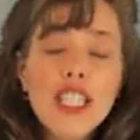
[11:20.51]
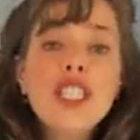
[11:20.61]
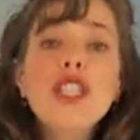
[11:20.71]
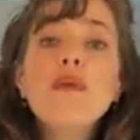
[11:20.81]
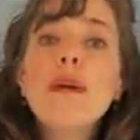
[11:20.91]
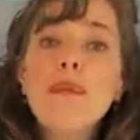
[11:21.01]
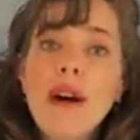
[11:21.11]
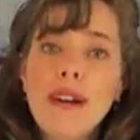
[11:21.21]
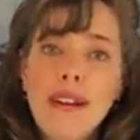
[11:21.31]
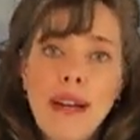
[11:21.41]
You are
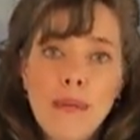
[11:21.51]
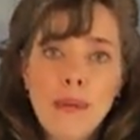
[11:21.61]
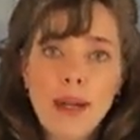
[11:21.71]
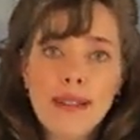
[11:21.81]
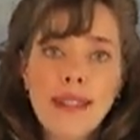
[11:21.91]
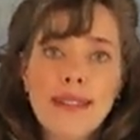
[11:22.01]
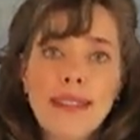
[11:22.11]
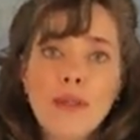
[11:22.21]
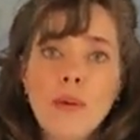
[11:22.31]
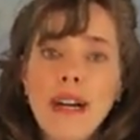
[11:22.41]
part of that process
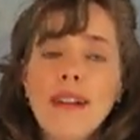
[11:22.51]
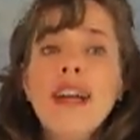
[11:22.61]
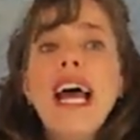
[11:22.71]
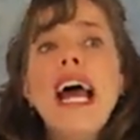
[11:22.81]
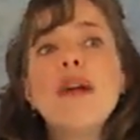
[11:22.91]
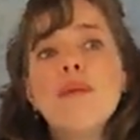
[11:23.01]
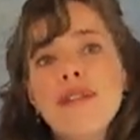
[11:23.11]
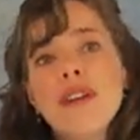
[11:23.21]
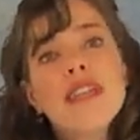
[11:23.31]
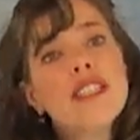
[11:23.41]
as well. And
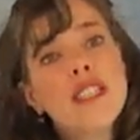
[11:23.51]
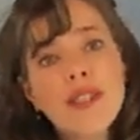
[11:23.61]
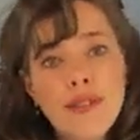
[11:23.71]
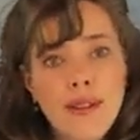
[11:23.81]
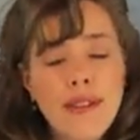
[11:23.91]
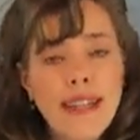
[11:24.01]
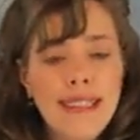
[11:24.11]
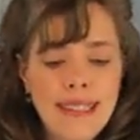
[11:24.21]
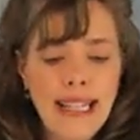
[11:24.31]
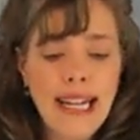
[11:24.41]
we've got to look for
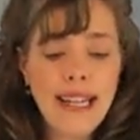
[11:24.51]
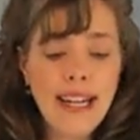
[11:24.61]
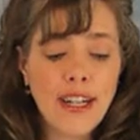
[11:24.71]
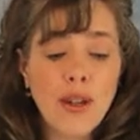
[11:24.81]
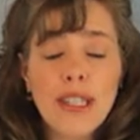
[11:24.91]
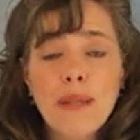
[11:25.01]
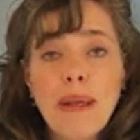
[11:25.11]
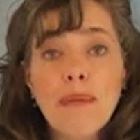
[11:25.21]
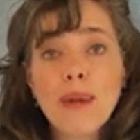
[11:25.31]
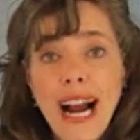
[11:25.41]
things then that are going to
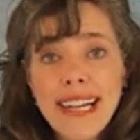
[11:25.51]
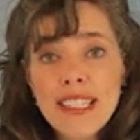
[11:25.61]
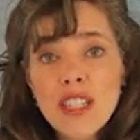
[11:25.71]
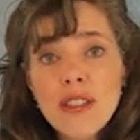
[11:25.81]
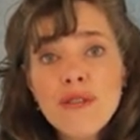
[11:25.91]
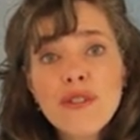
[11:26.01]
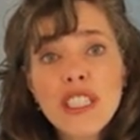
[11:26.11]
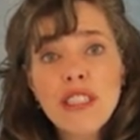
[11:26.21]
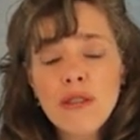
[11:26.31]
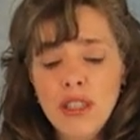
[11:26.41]
be practical for
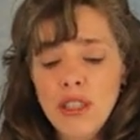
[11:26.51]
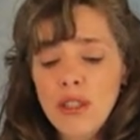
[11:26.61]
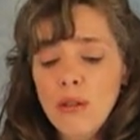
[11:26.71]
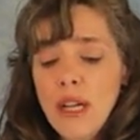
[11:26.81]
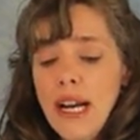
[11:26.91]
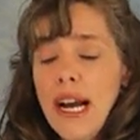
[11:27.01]
you to do,